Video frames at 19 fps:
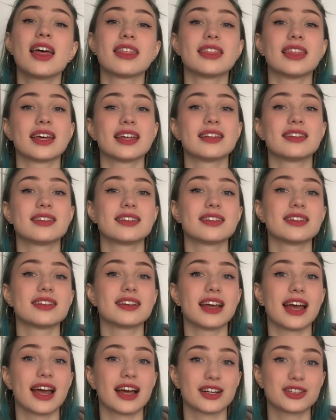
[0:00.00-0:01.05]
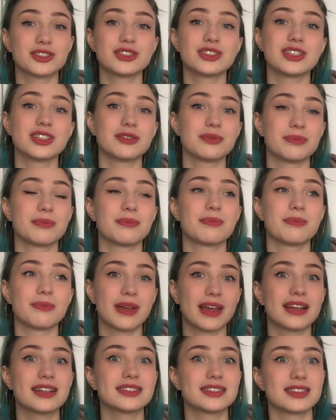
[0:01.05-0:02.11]
that actually
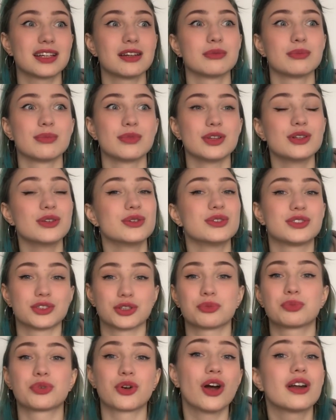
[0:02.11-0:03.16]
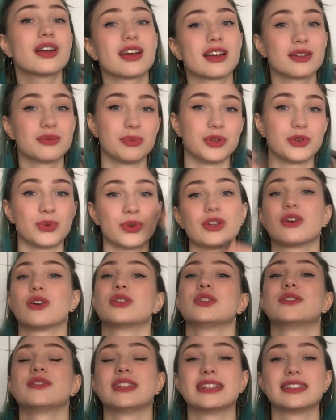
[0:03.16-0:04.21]
makes them lose your product between
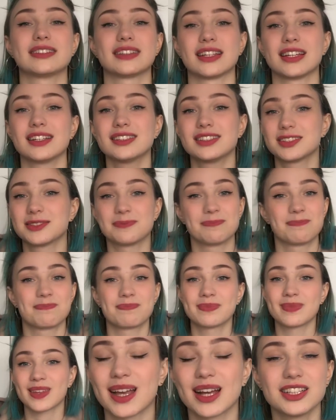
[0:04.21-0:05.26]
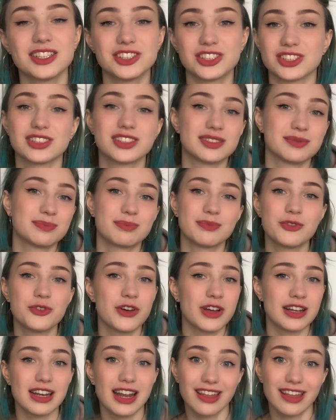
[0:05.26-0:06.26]
all of these things and just find